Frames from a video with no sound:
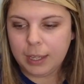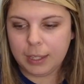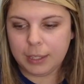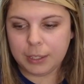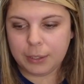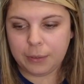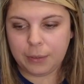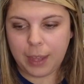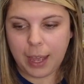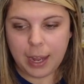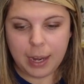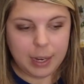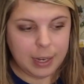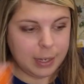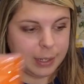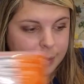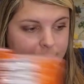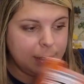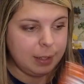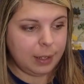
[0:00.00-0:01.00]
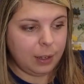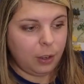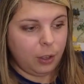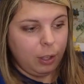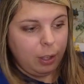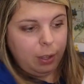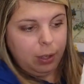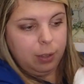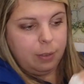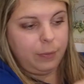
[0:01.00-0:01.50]
So that is
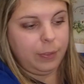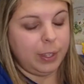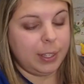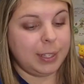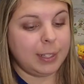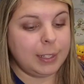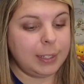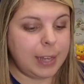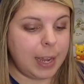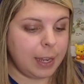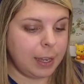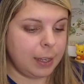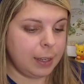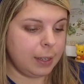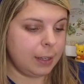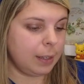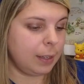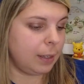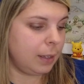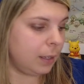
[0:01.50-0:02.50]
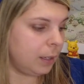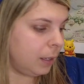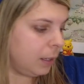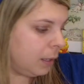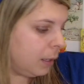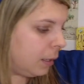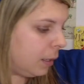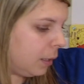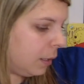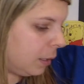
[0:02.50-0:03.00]
all of the snacks.
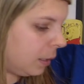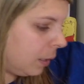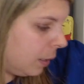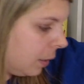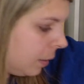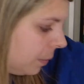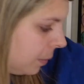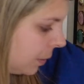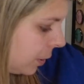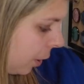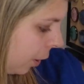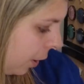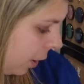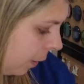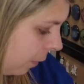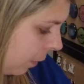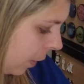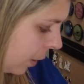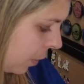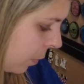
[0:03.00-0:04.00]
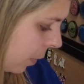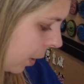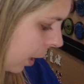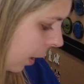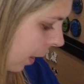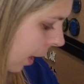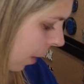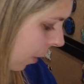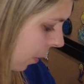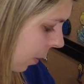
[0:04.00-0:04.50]
Sorry if that's really
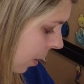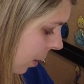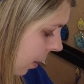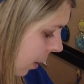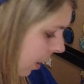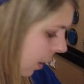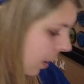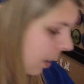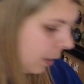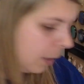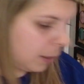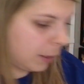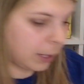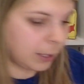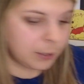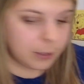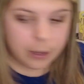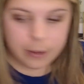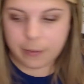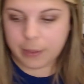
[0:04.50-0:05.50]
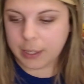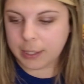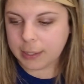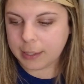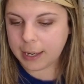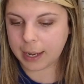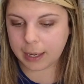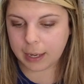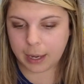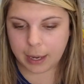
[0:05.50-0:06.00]
loud. That is all of the
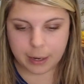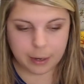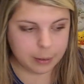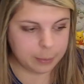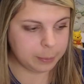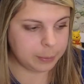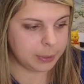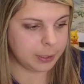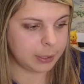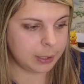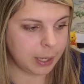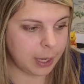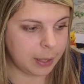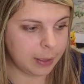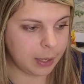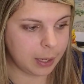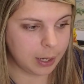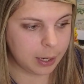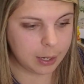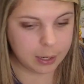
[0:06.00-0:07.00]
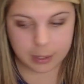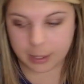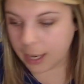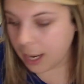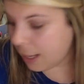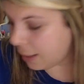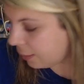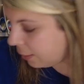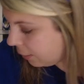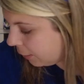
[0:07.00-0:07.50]
snack items. And then
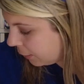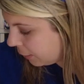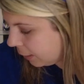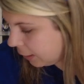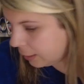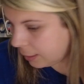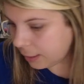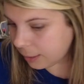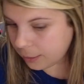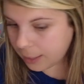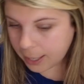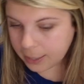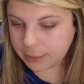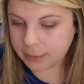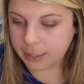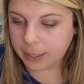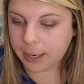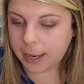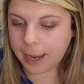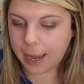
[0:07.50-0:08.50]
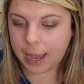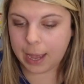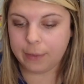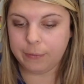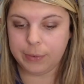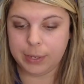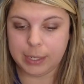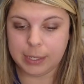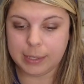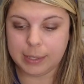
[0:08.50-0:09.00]
yeah, it looks like the last thing I
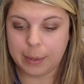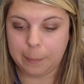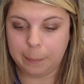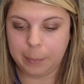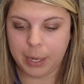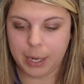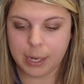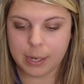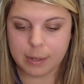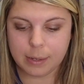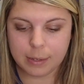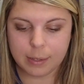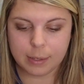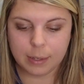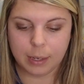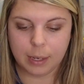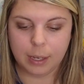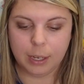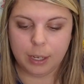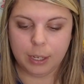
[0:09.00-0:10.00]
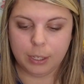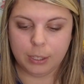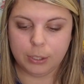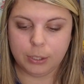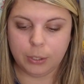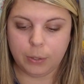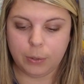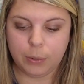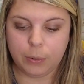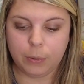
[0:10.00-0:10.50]
have is pins.
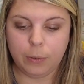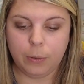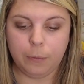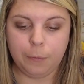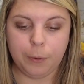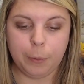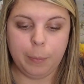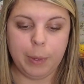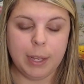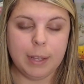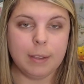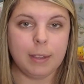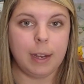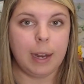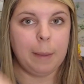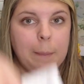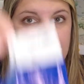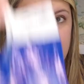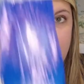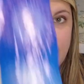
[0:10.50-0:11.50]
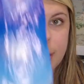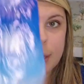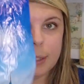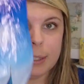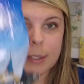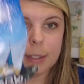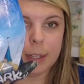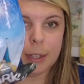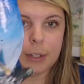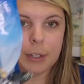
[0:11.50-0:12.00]
So for pins that I
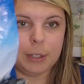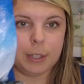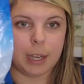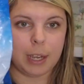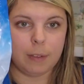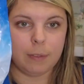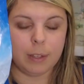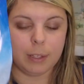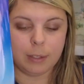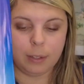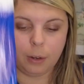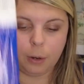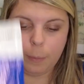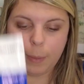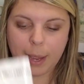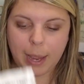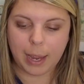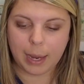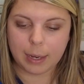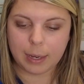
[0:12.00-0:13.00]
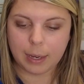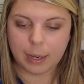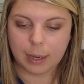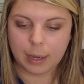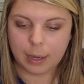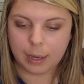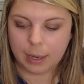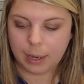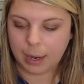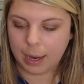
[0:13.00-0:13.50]
bought, I just have this little bag,
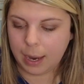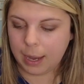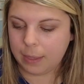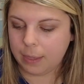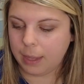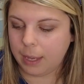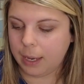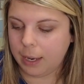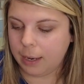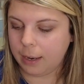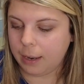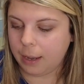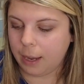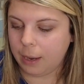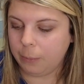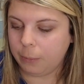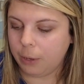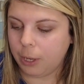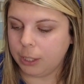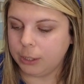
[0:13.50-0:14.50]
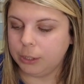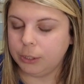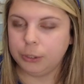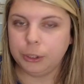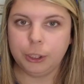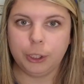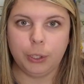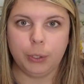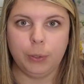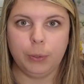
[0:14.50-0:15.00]
and then I will also
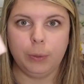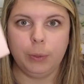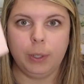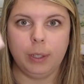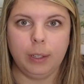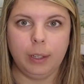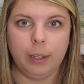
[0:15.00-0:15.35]
show